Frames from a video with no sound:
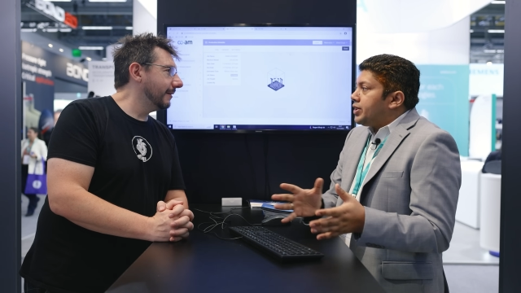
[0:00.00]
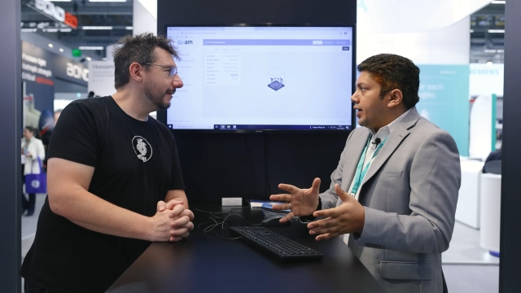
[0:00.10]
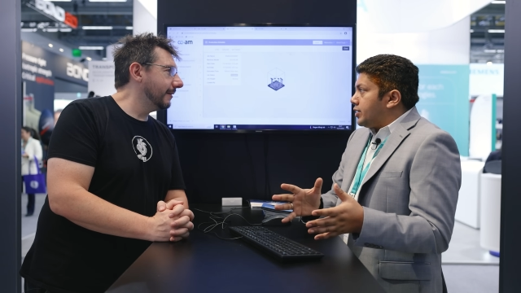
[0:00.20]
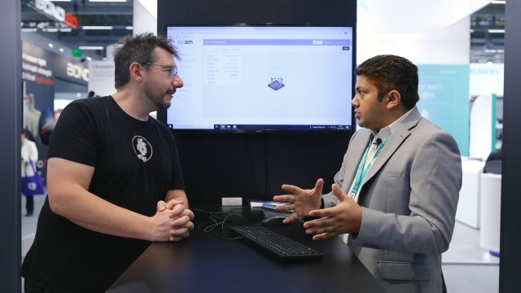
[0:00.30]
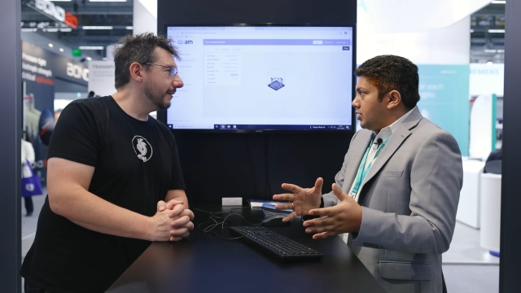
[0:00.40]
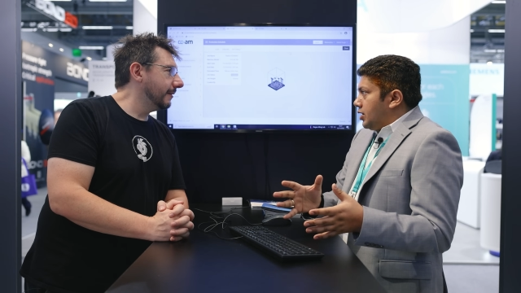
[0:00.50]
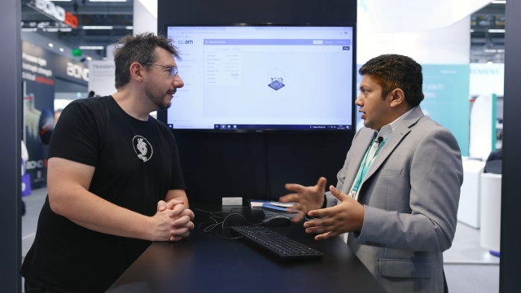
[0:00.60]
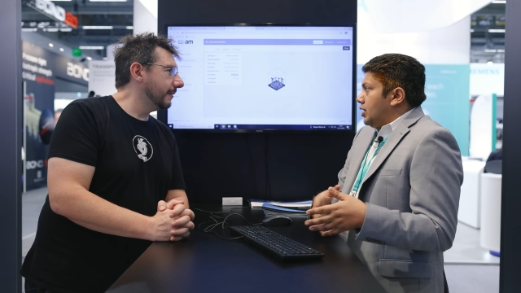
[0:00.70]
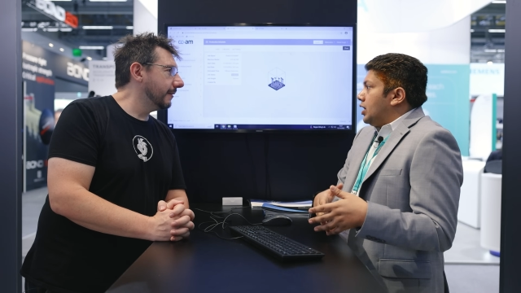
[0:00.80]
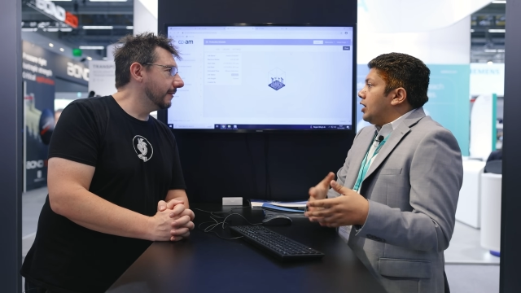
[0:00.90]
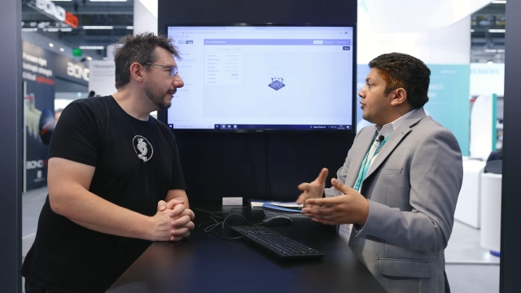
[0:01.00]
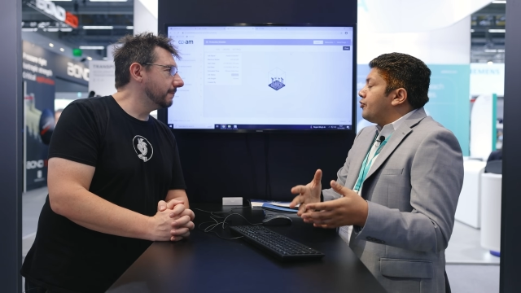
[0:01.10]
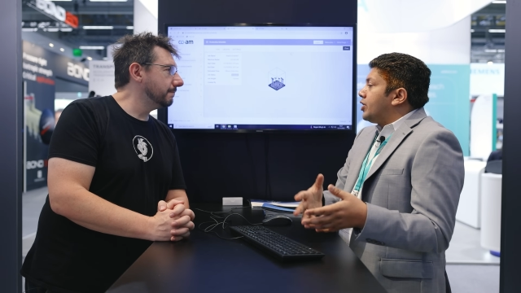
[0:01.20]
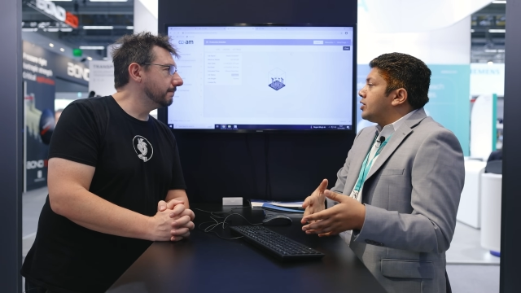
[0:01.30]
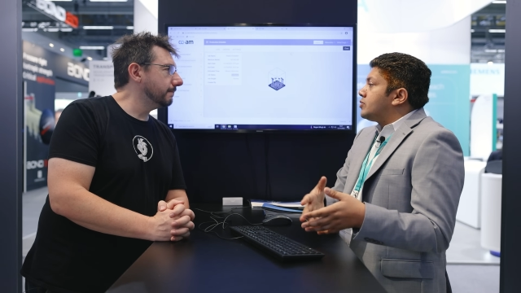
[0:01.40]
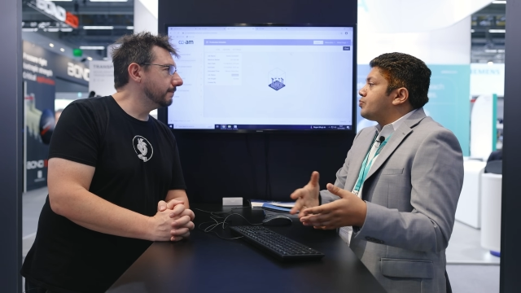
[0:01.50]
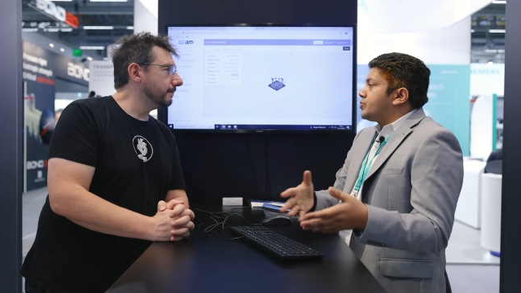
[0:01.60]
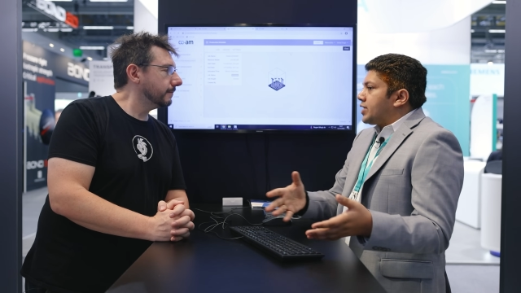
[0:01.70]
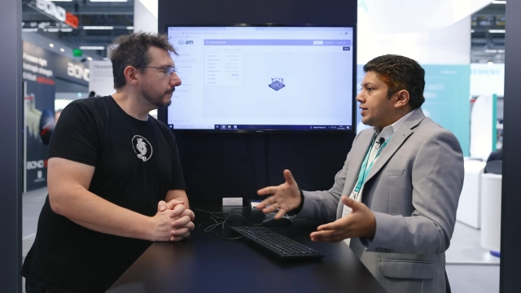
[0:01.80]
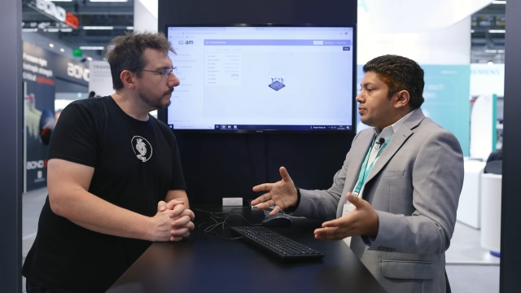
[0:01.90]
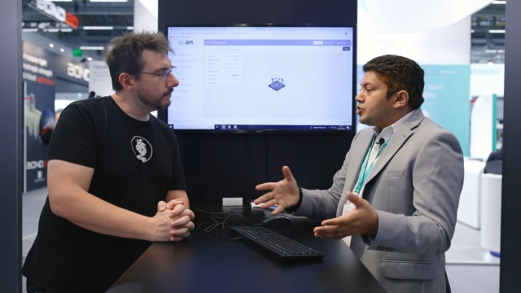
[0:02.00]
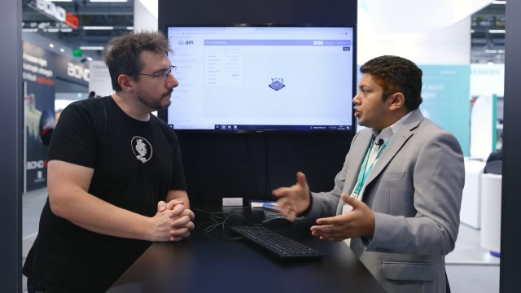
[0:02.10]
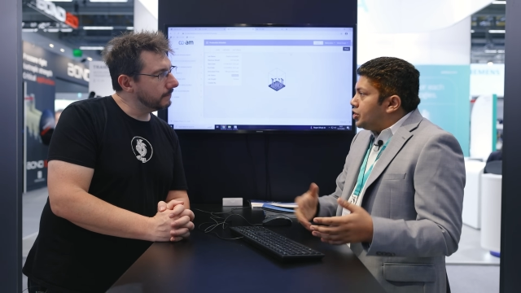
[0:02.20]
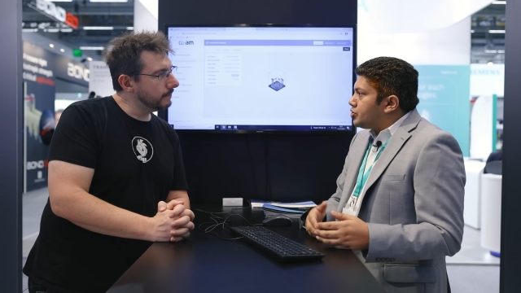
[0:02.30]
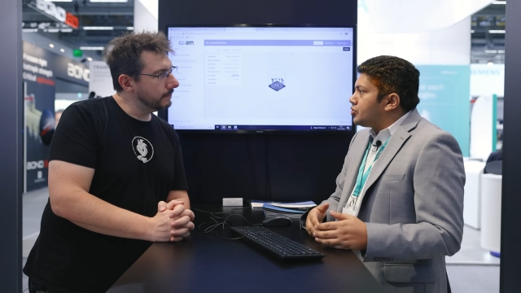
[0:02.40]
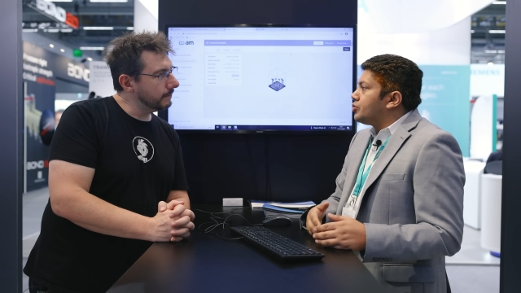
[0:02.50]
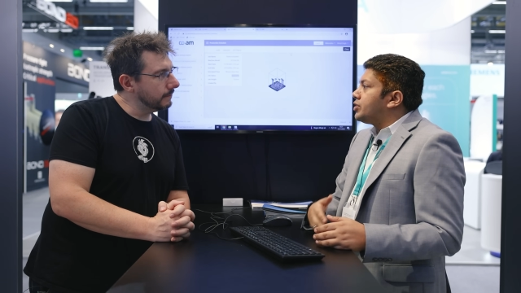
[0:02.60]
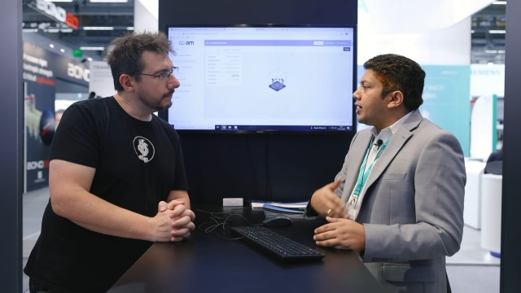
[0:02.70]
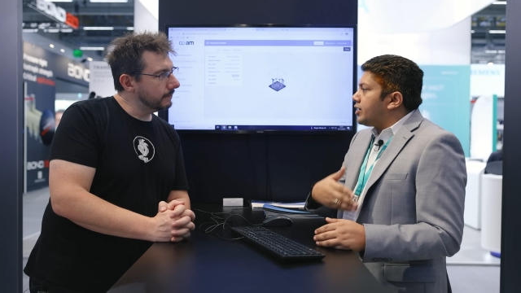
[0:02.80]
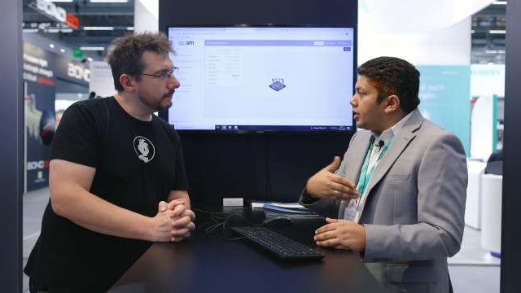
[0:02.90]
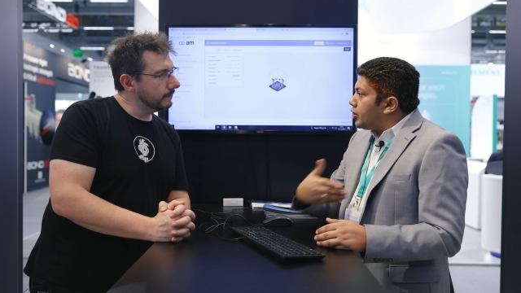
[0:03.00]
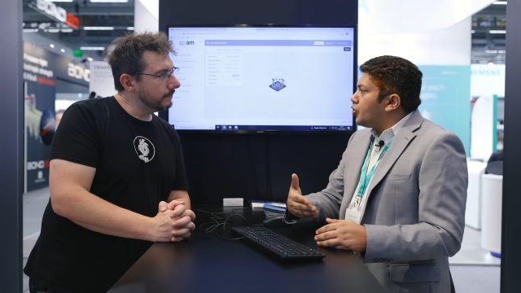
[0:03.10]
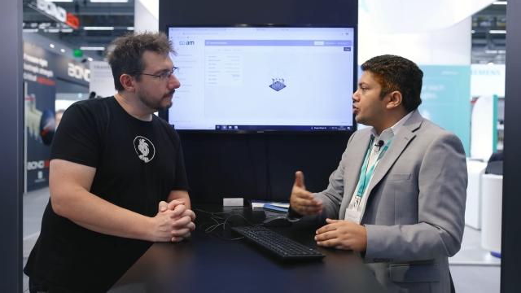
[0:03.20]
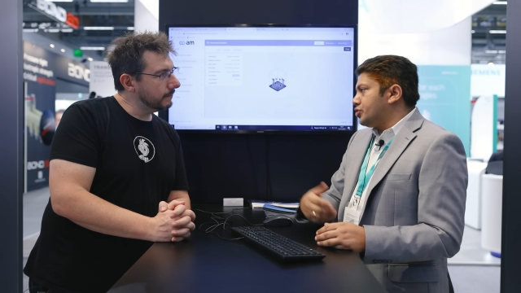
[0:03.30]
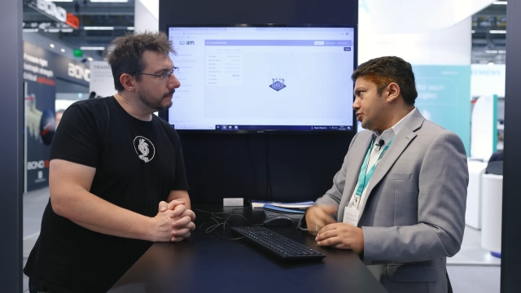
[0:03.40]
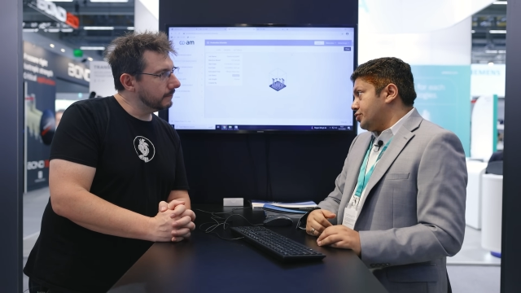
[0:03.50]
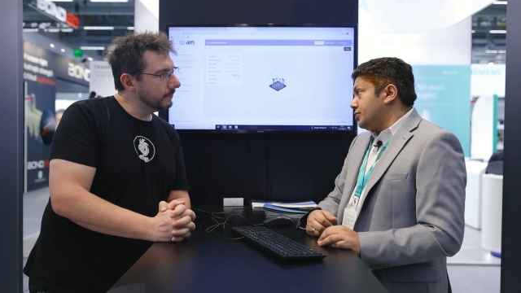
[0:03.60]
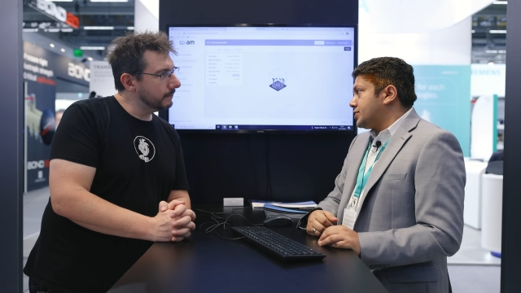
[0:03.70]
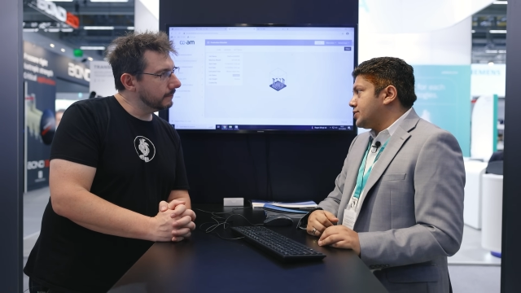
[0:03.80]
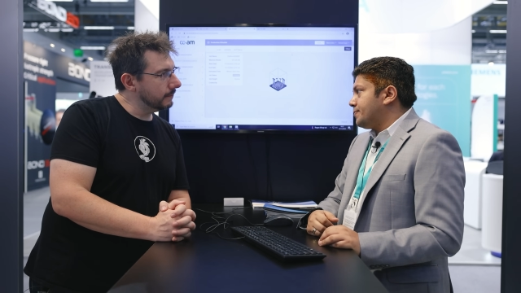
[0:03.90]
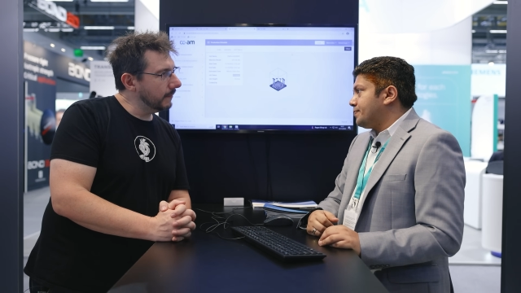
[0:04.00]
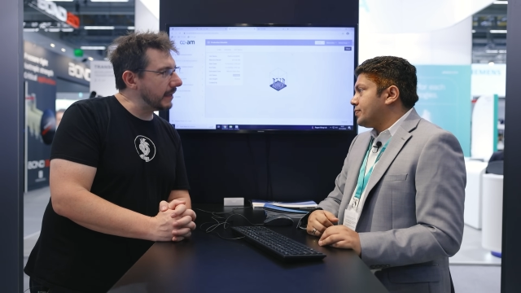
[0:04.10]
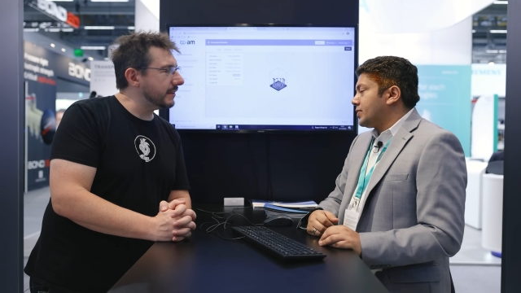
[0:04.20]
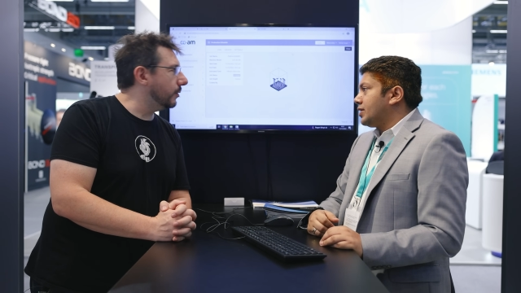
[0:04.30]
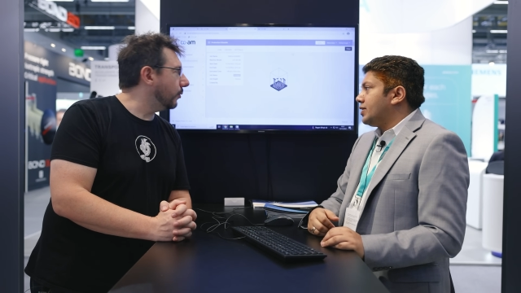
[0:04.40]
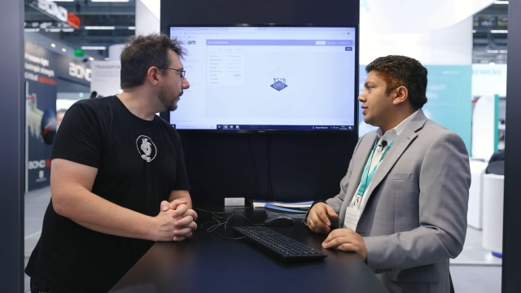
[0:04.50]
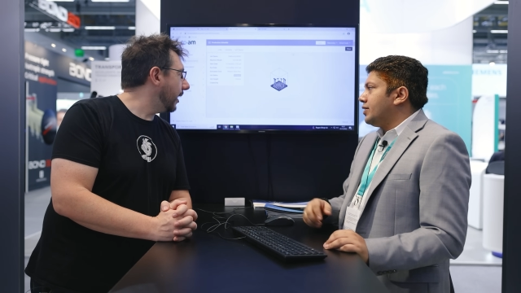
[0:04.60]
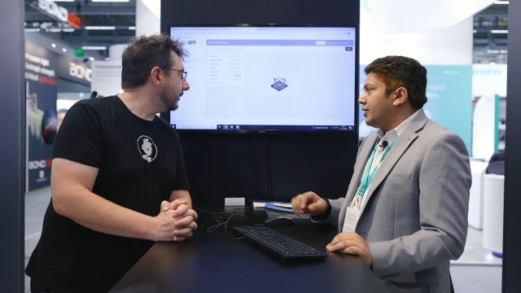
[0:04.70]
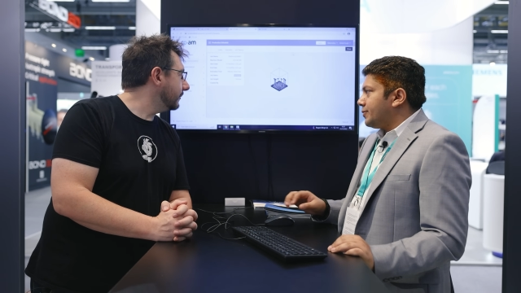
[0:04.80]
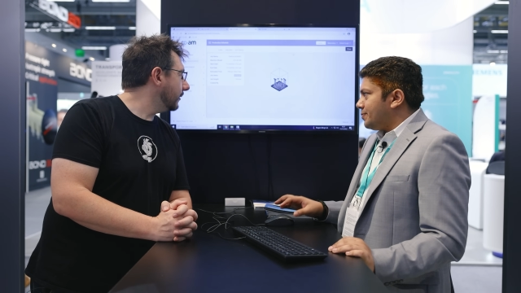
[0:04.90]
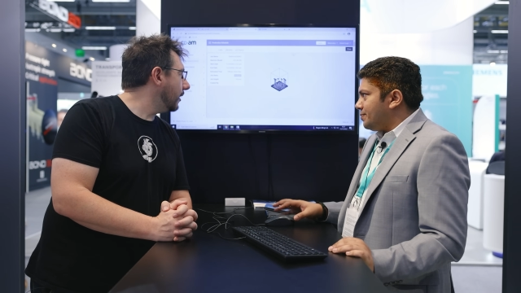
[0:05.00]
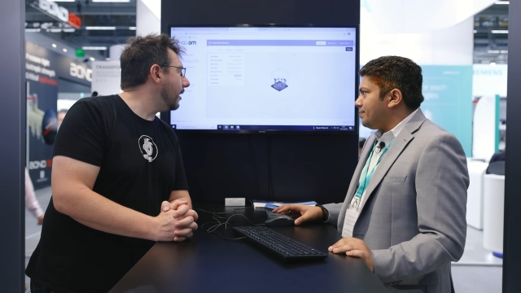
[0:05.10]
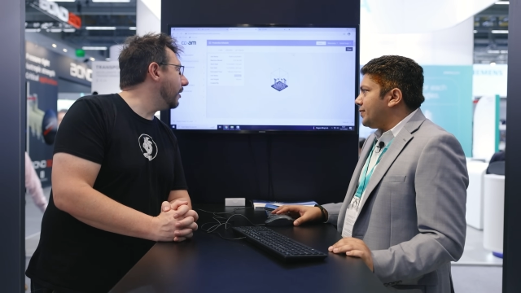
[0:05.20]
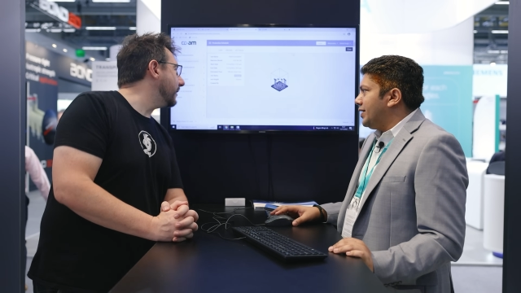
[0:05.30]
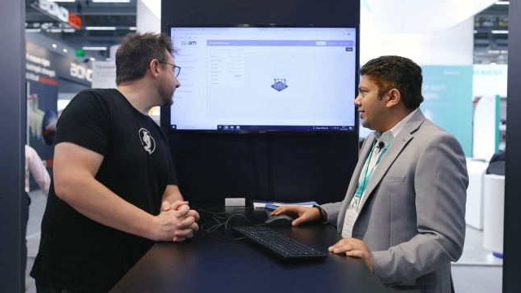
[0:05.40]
Speaker 1: that if we can tell the machine to do that and encode those rules.
Speaker 2: That's cool, man. Oh,